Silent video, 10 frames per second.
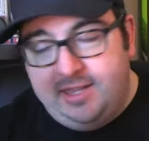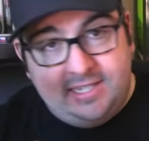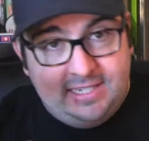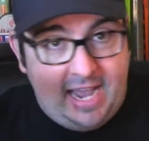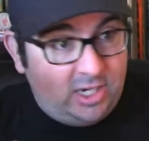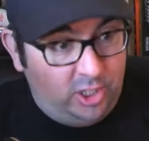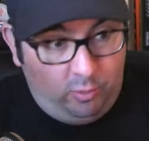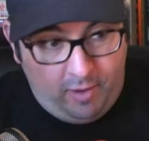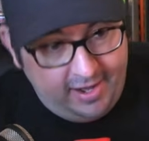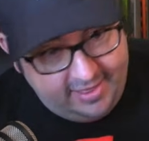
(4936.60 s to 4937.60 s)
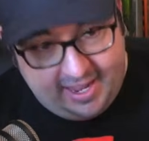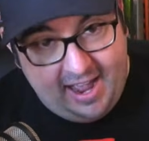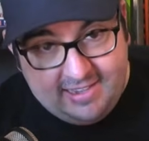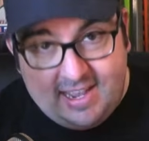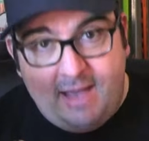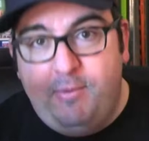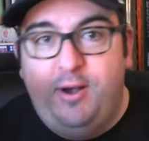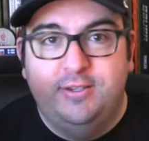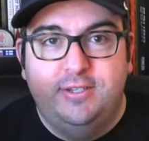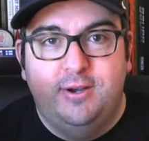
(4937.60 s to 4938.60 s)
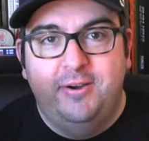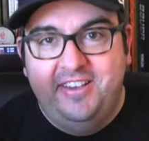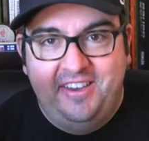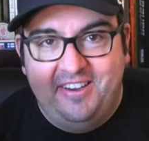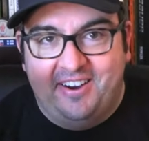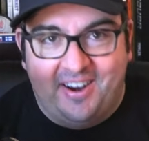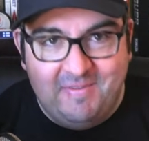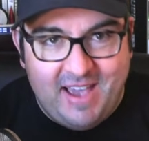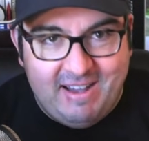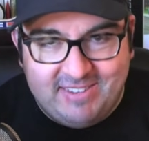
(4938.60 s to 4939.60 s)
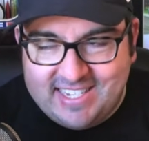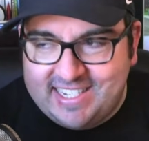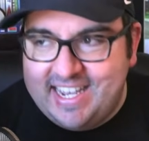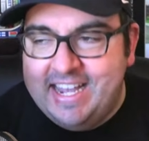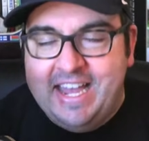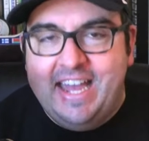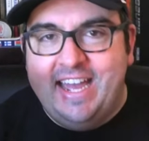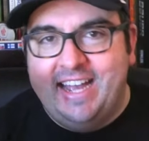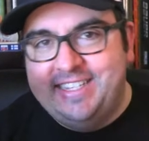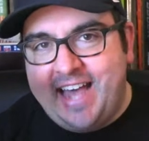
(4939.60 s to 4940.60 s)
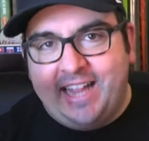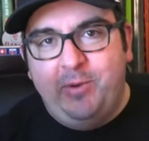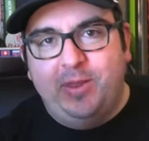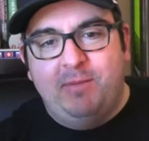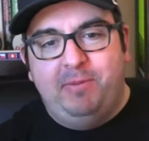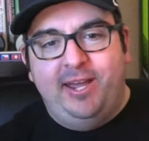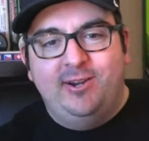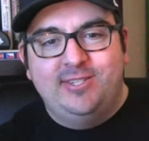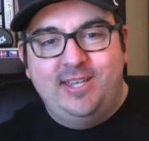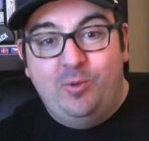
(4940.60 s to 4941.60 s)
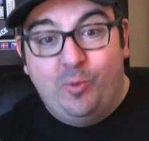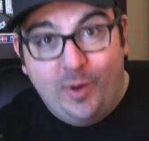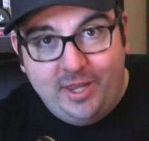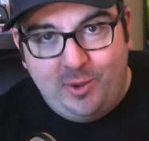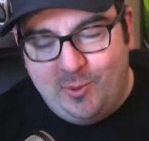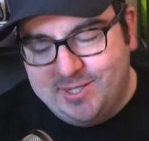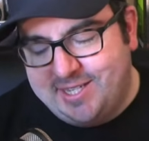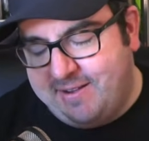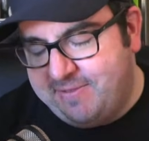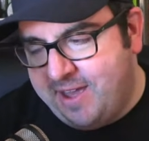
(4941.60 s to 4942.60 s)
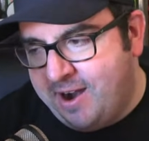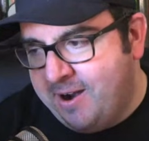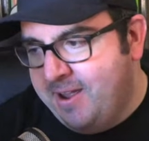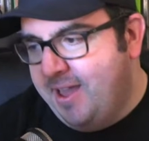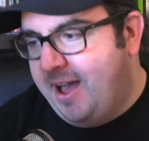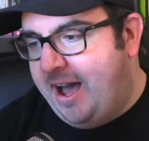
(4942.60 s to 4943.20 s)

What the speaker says: This is actually right in the guy's eyeballs, so you're going to be able to see exactly what the players see. Really cool stuff there.